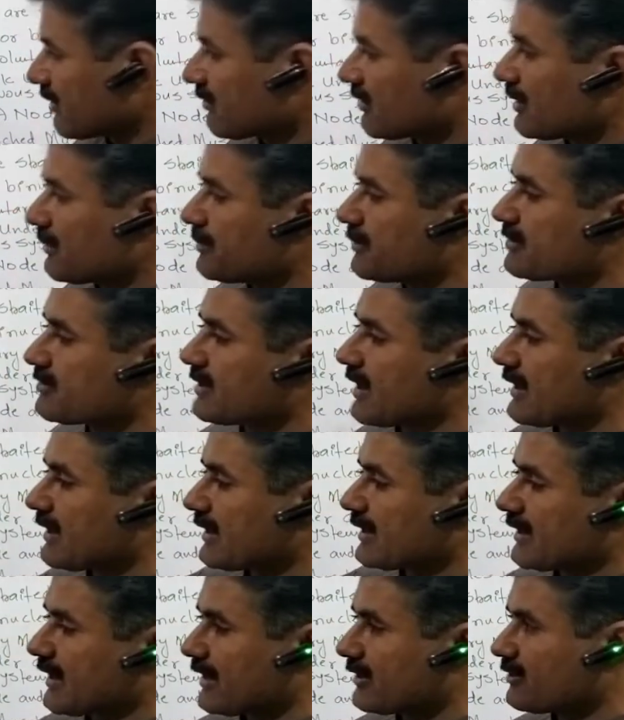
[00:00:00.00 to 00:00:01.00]
We'll be
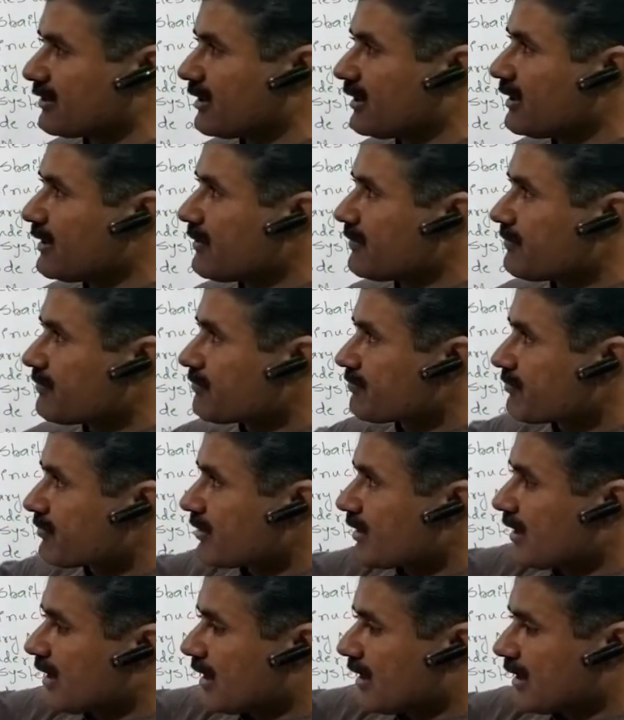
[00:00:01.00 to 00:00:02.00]
studying later
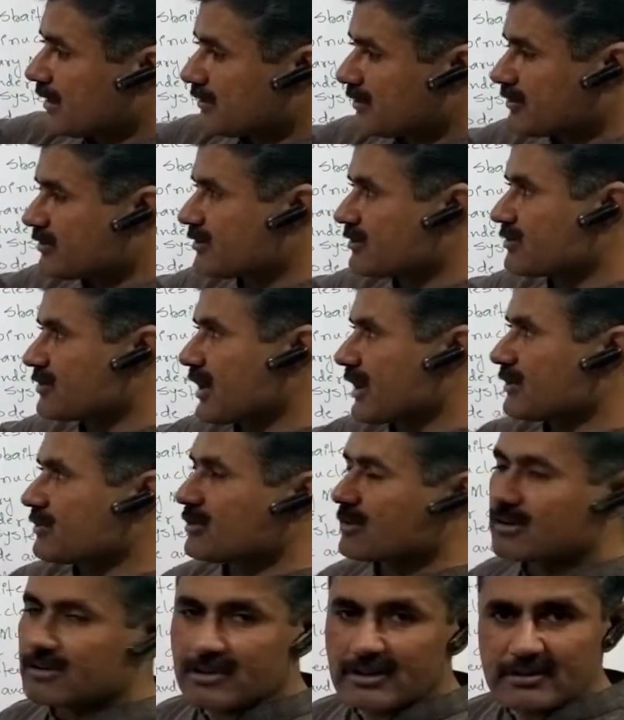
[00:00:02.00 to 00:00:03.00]
this
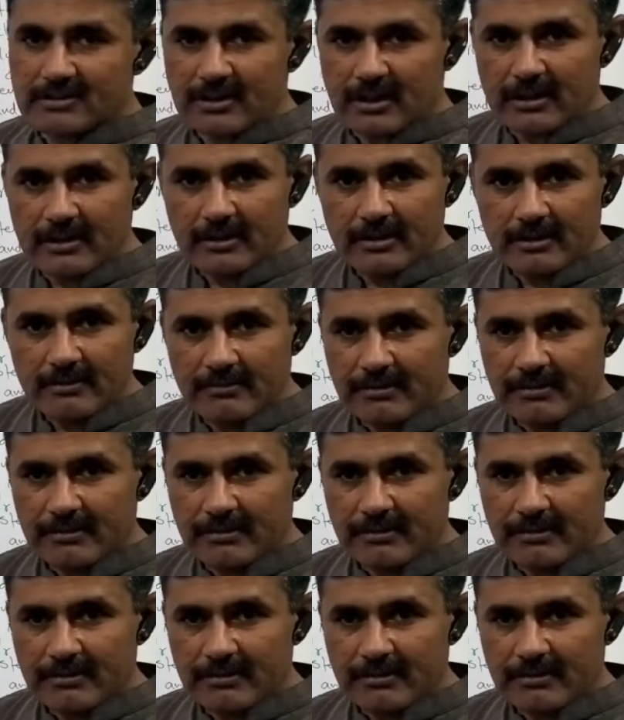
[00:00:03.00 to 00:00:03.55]
structure in detail